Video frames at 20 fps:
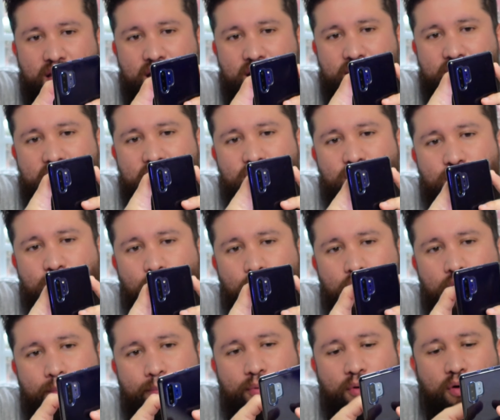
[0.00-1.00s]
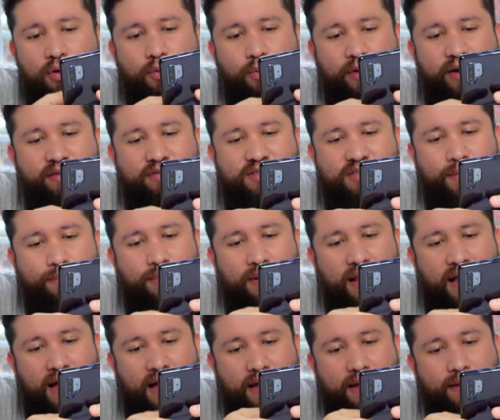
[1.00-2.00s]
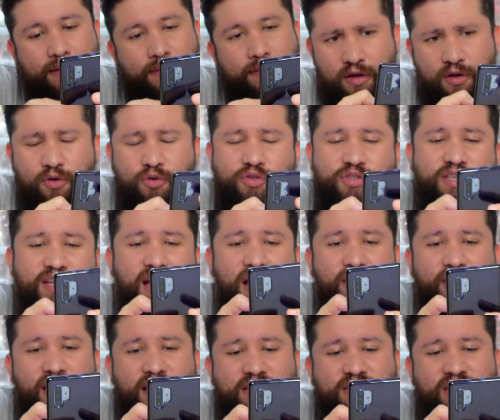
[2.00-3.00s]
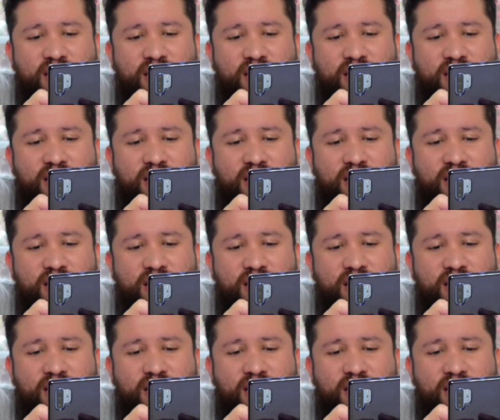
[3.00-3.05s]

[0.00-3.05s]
And then you go to bulk reef supply and you'll see how that